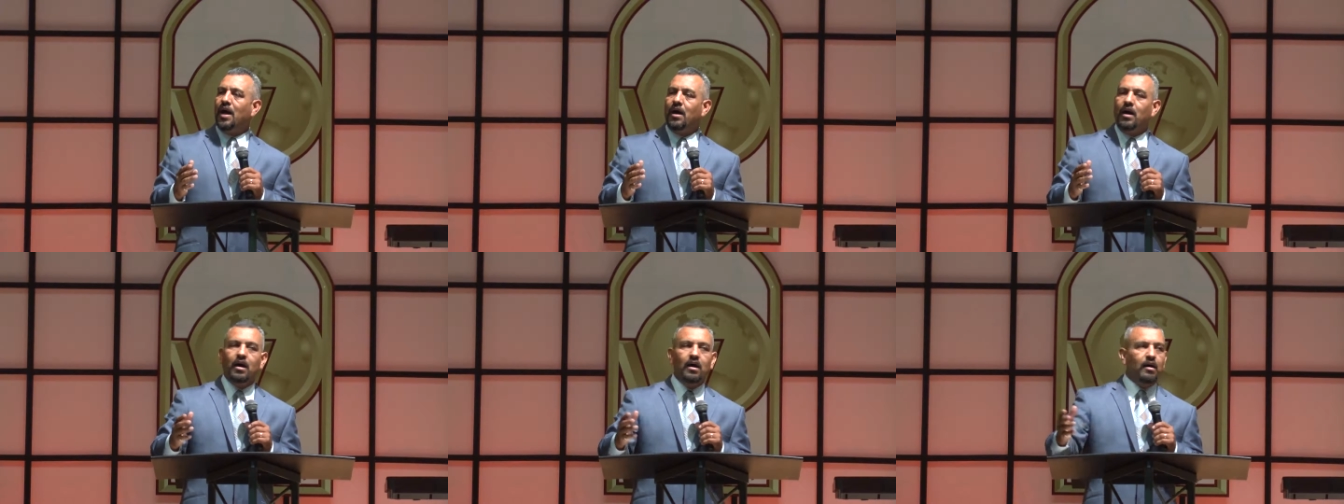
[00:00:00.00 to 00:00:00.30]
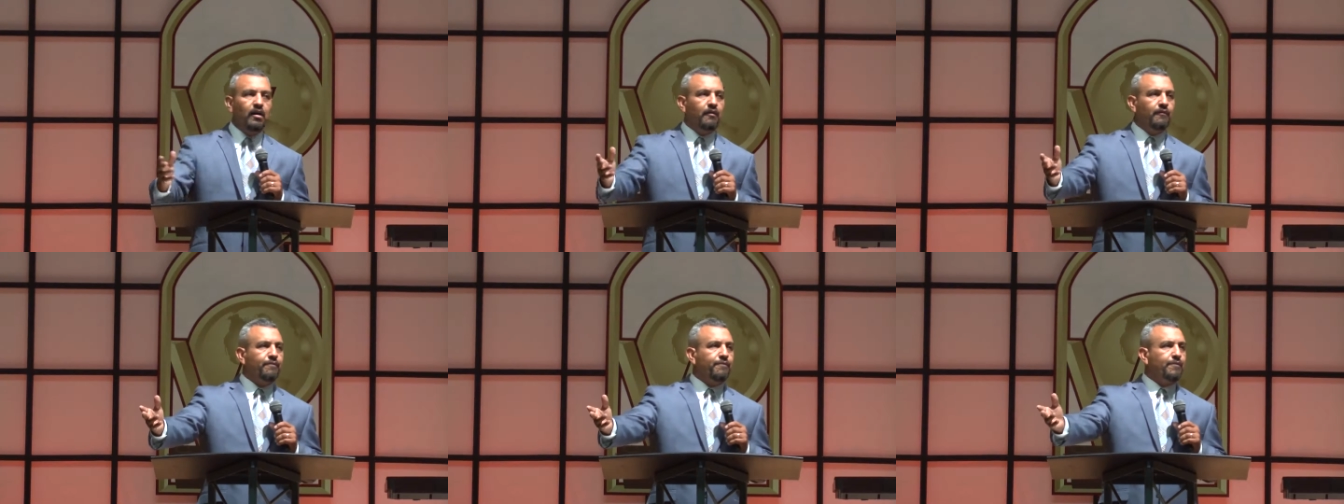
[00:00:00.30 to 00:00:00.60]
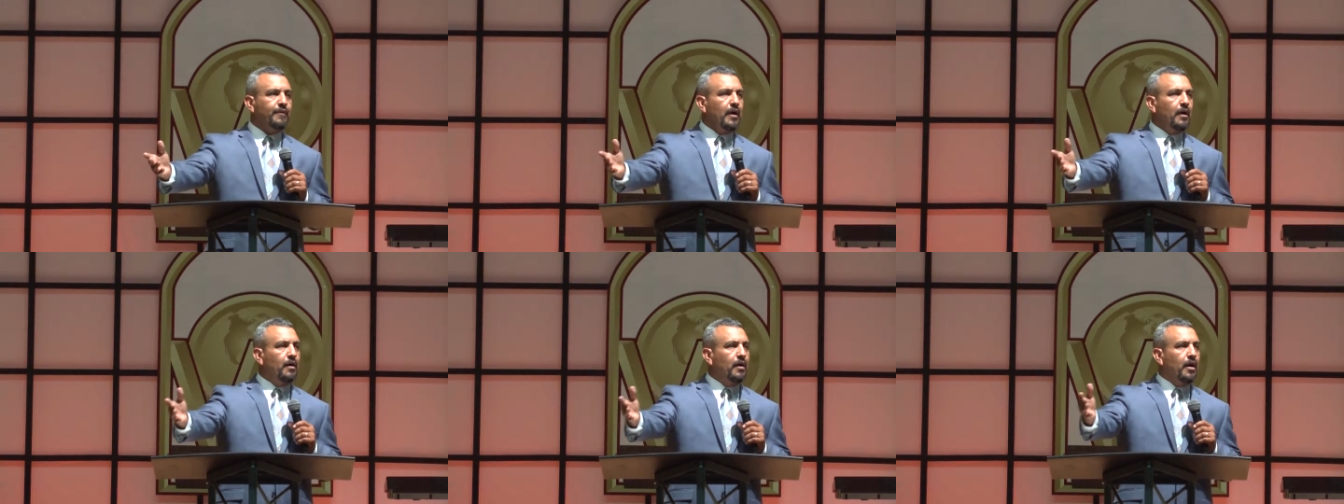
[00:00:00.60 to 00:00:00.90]

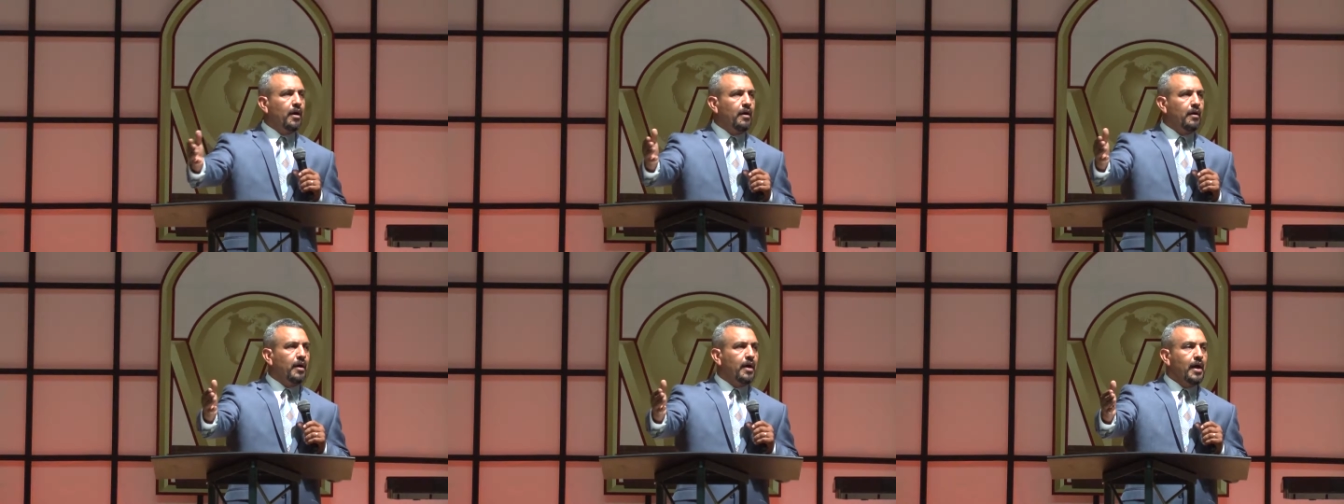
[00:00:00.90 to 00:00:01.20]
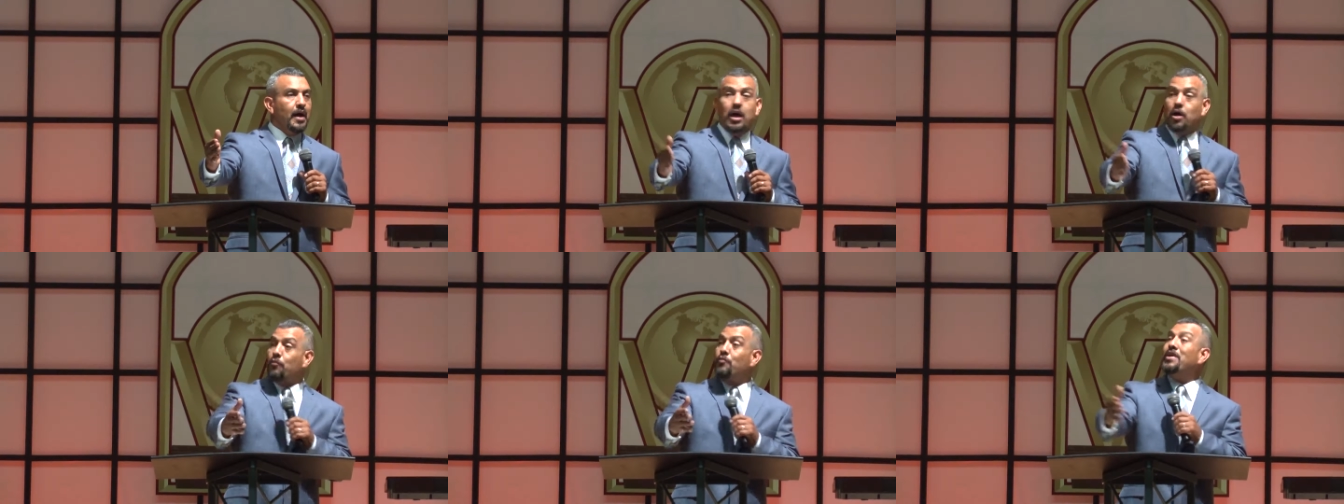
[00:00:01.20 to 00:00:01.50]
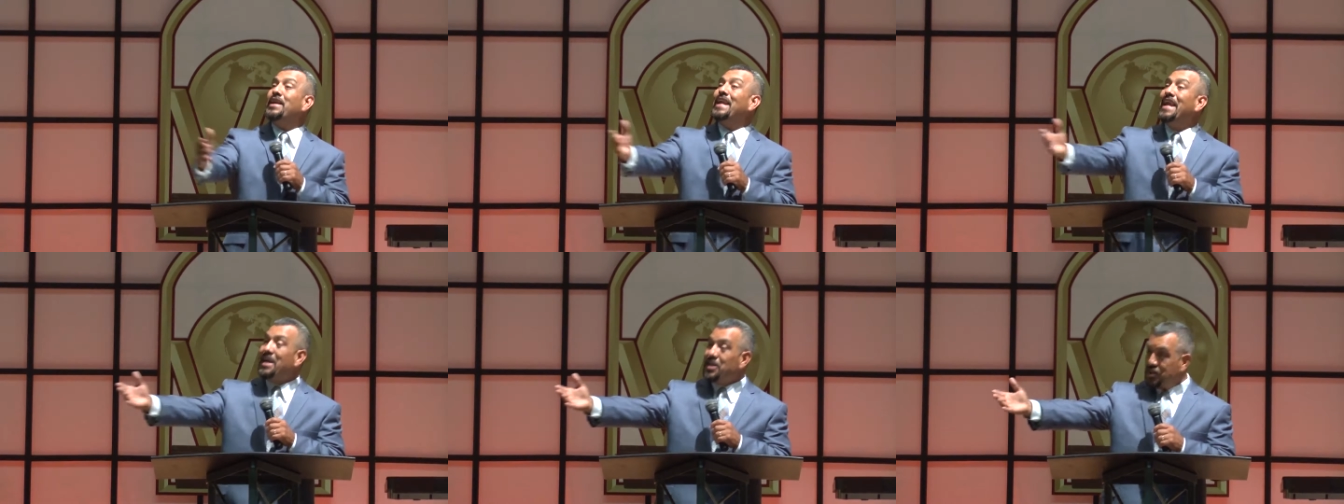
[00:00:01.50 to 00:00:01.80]
of
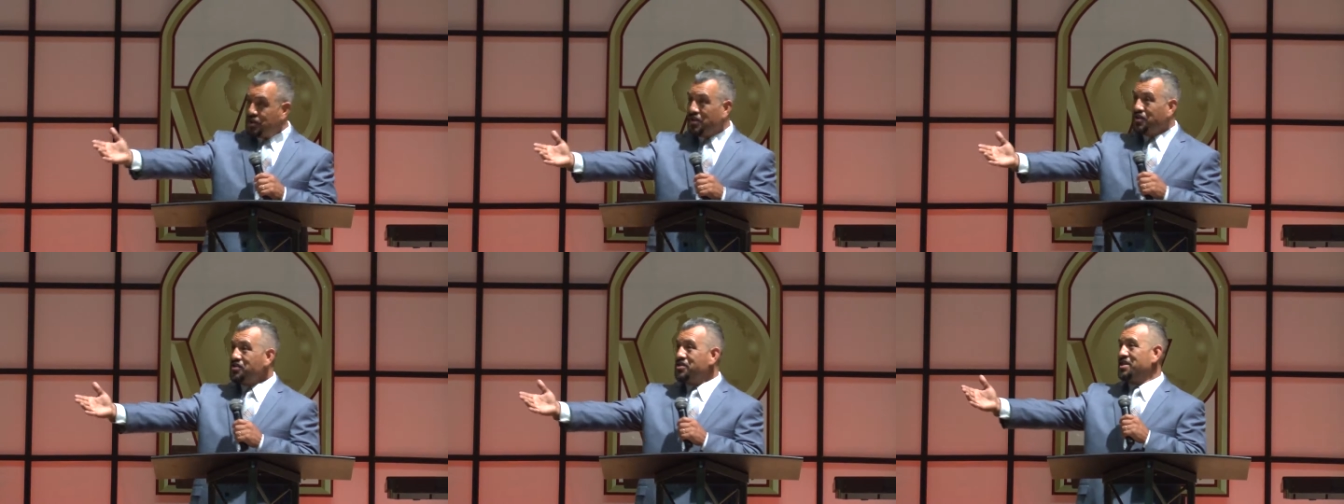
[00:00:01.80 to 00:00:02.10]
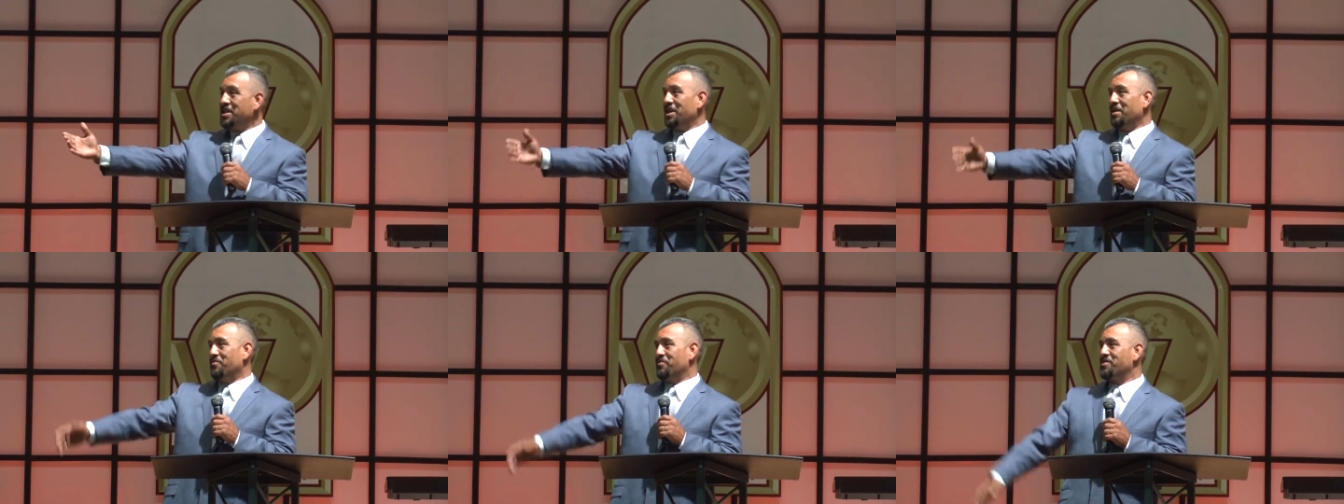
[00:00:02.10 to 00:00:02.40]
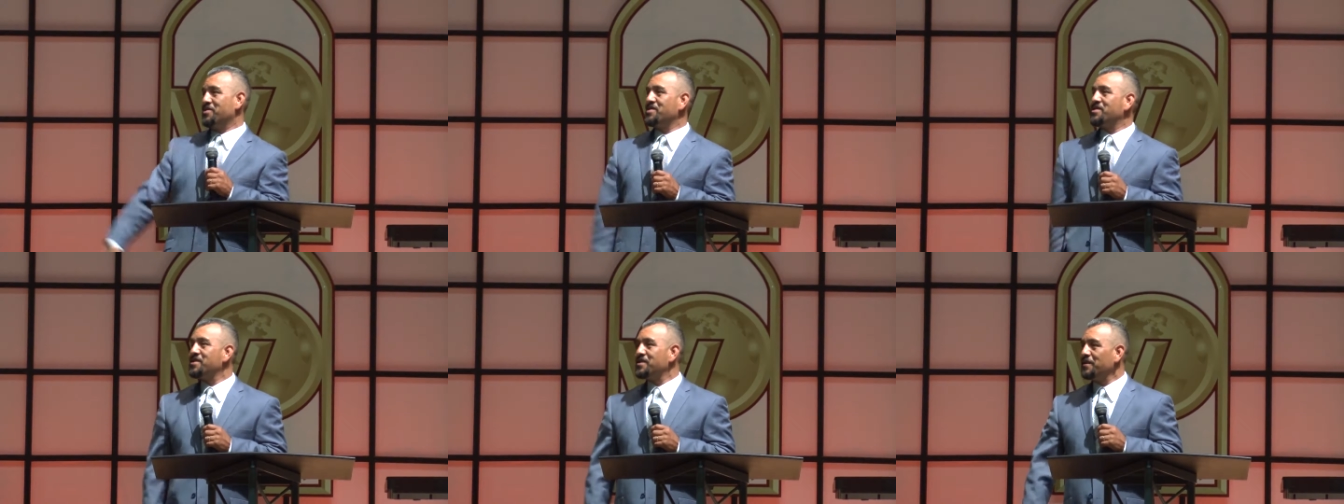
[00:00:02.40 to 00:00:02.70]

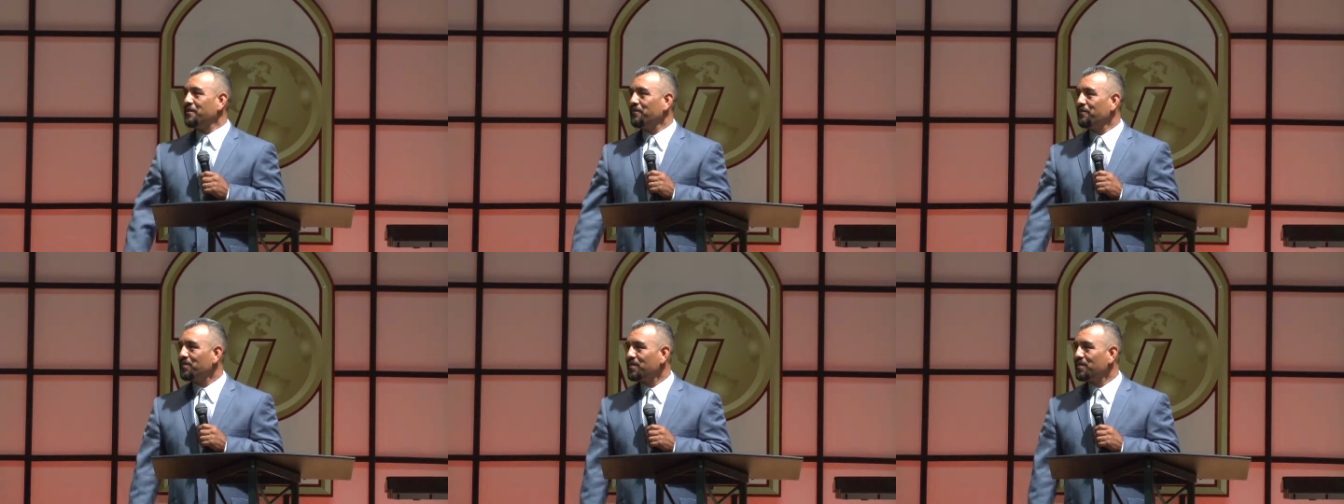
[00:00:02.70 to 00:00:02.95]
relationships.